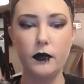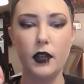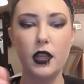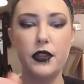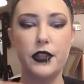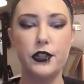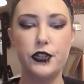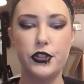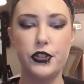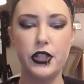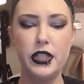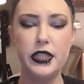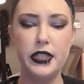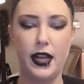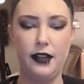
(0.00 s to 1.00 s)
The
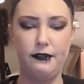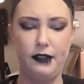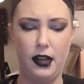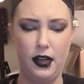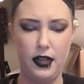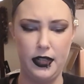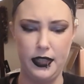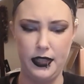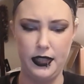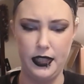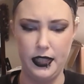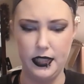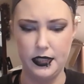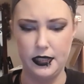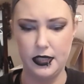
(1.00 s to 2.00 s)
shade that I've got in
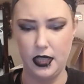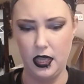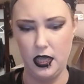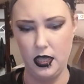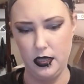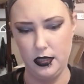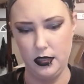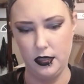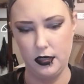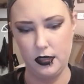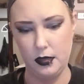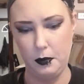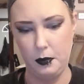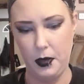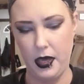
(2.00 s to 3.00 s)
this is
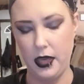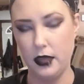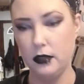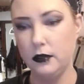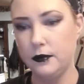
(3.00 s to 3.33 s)
Pale.